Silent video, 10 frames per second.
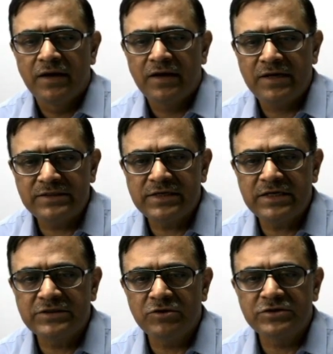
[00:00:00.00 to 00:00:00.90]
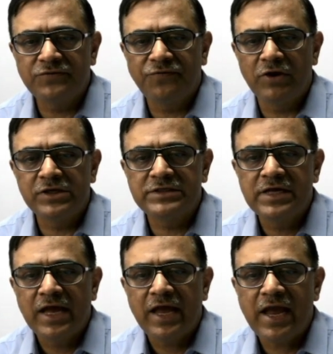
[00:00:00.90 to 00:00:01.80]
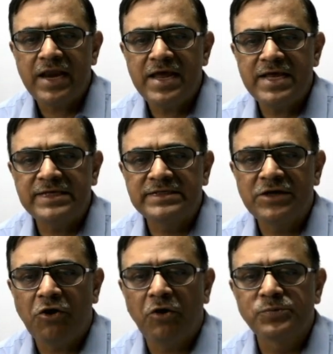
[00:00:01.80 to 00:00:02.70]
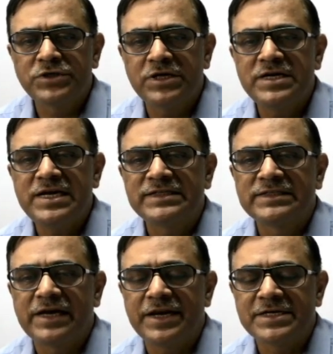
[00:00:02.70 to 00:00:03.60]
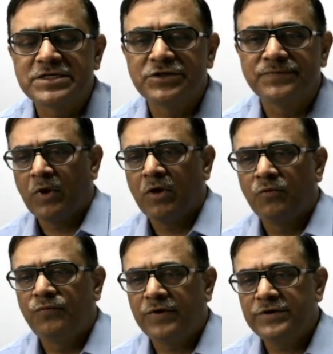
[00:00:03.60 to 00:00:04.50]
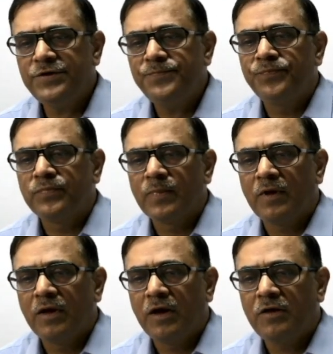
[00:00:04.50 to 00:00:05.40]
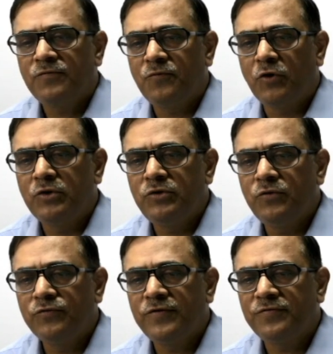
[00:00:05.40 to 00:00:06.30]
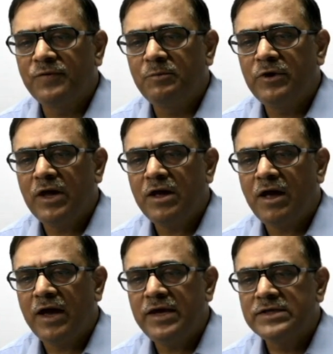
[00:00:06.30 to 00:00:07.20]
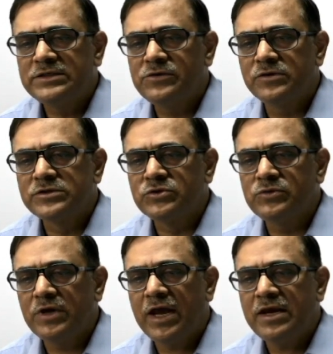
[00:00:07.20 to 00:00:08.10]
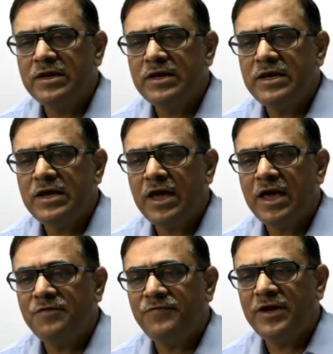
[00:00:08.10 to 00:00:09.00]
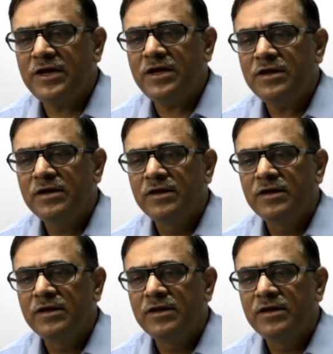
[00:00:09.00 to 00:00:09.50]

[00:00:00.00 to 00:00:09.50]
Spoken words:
reason is also false, and hence option D is correct. Further, if you want to use this formula, I is equals to NEAVD,